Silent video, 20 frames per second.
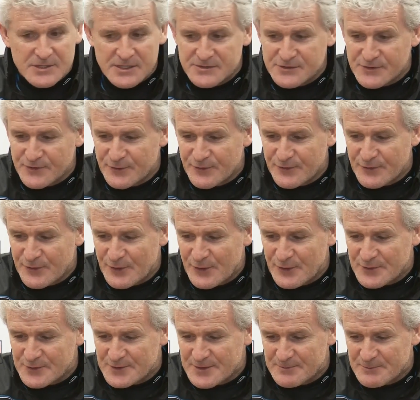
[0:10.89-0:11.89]
changing
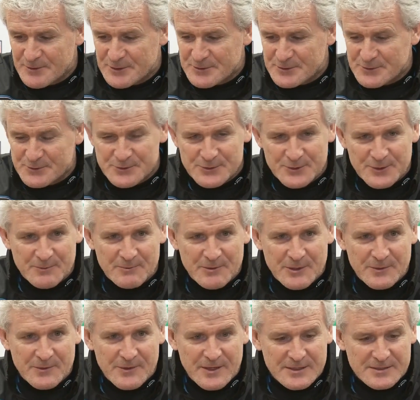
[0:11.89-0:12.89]
the order, I'm not too sure
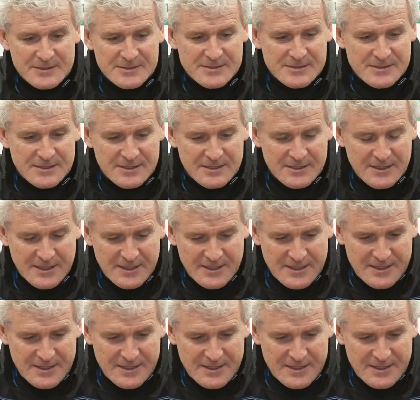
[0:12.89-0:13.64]
about that.